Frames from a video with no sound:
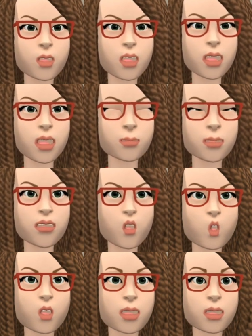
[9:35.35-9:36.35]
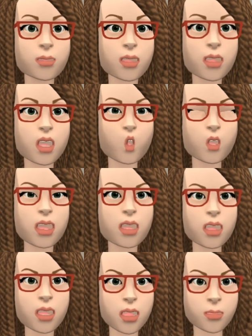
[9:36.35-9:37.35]
earnings before taxes are
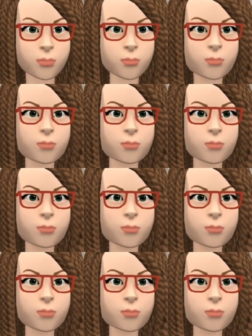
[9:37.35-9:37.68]
deducted.